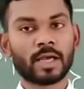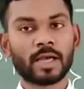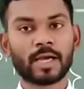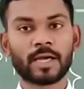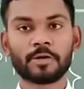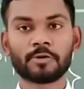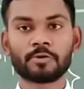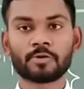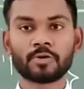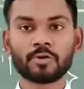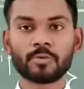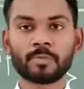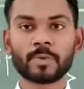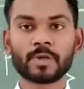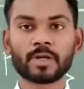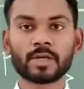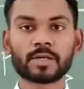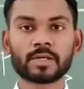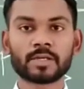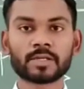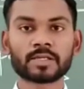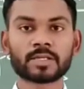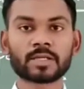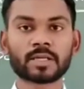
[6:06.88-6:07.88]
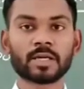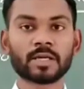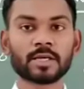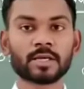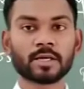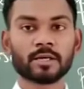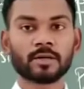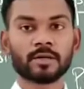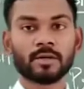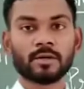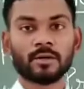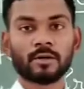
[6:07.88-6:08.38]
I hope it is
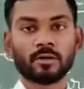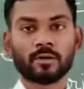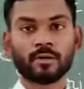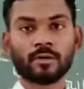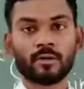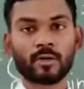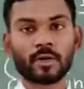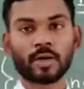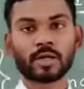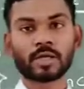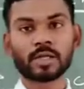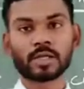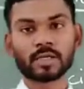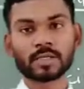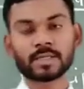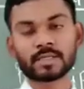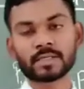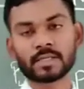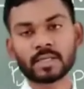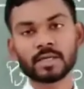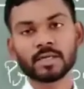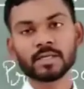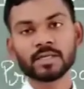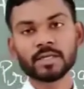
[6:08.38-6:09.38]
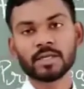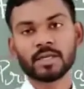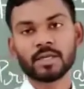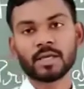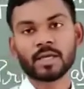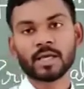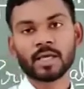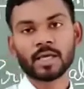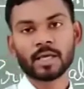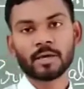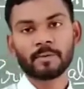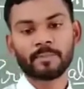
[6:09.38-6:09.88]
clear what is
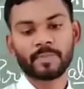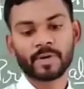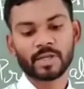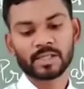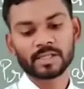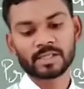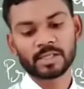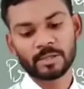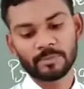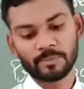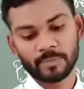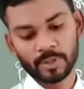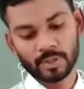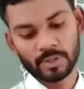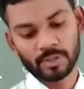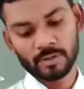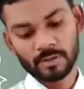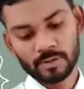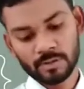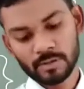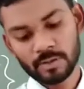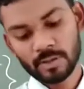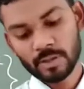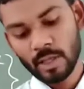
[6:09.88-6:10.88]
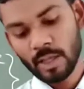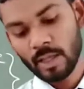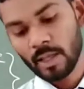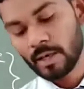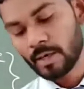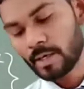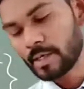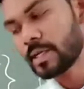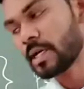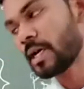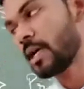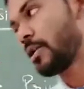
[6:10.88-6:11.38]
the principal.
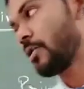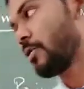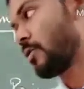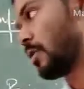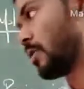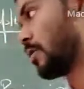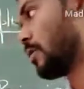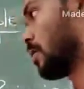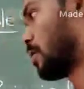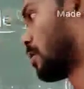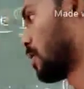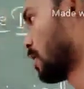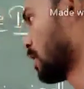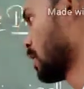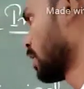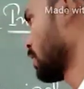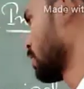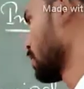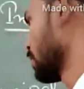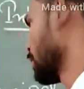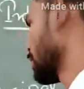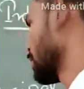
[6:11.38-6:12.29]
Now,